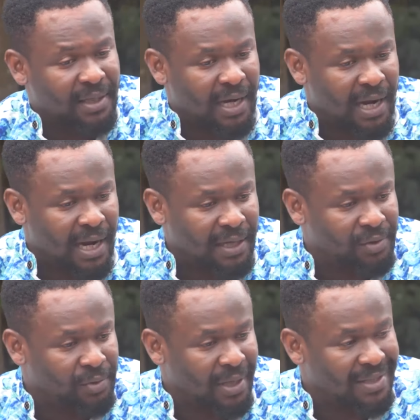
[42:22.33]
I had
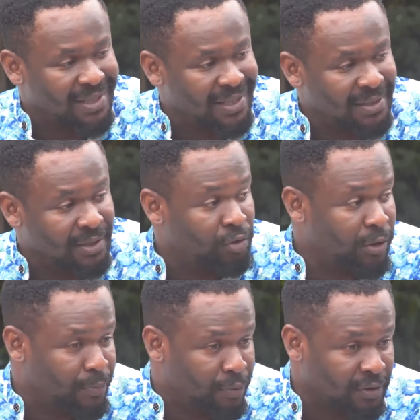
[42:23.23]
to attend
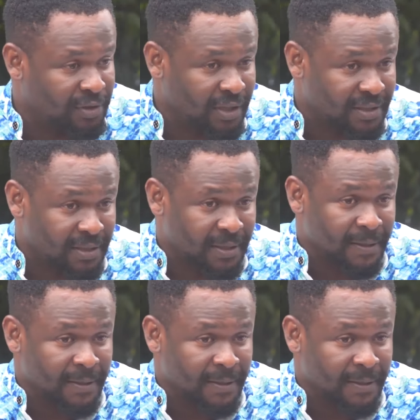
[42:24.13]
to a project.